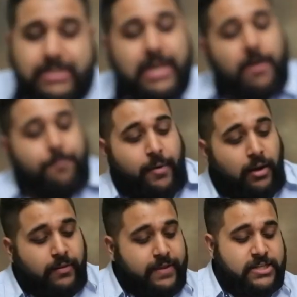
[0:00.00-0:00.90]
to get a
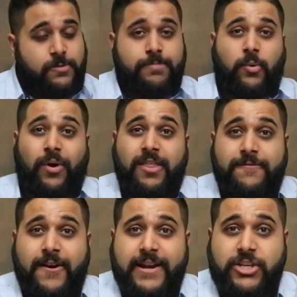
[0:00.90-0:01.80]
bottle of this, but one of
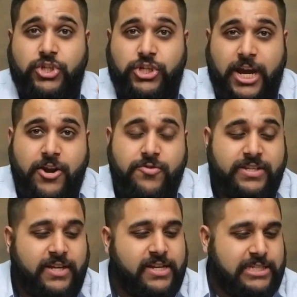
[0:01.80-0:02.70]
the very
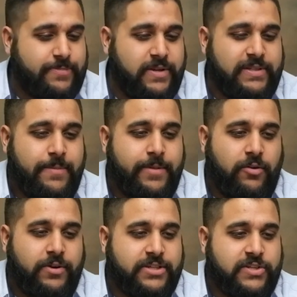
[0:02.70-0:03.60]
generous customers at
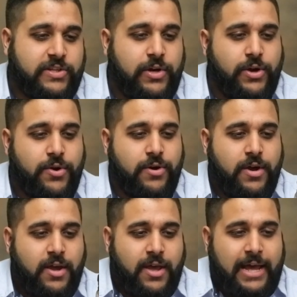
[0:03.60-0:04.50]
Milroy's of
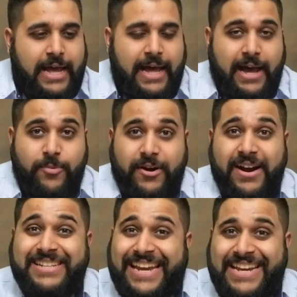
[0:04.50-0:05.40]
Soho, uh, we were
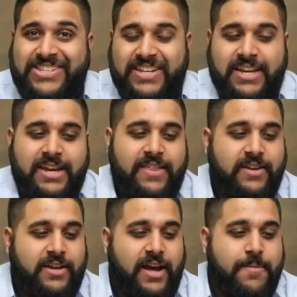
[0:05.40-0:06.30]
at a tasting and
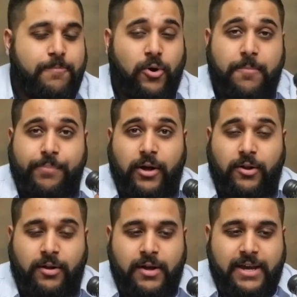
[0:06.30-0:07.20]
the guy bought a
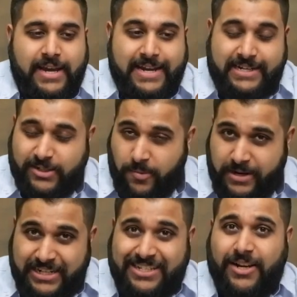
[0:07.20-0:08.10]
bottle. He doesn't want
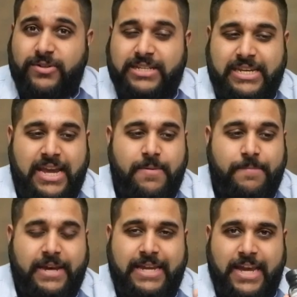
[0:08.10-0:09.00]
me to disclose his
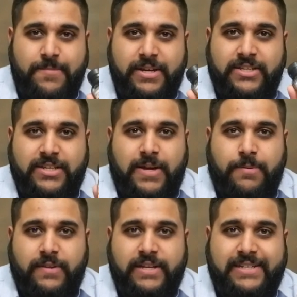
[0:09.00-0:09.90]
name, but he gave me a
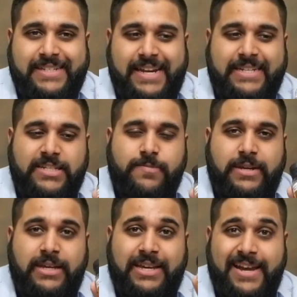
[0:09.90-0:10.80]
sample of this and he said to
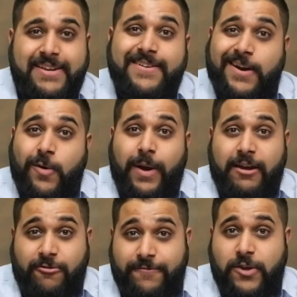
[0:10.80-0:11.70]
me, can you go
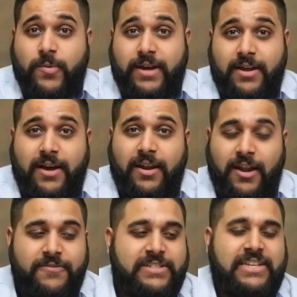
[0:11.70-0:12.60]
and review it? I'd
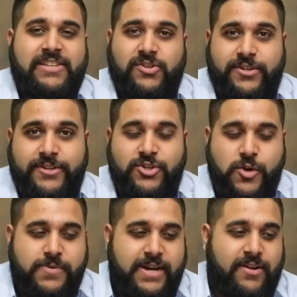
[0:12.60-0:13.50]
love to see this on your
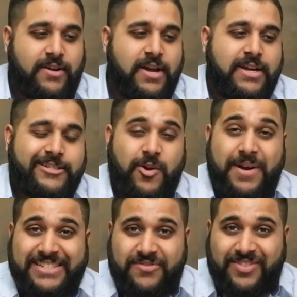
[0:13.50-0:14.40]
YouTube channel. So a
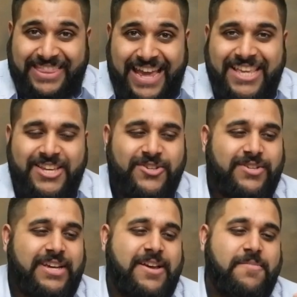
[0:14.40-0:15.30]
massive thank you
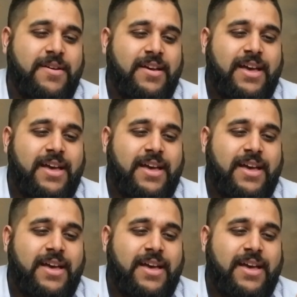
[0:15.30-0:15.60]
to him,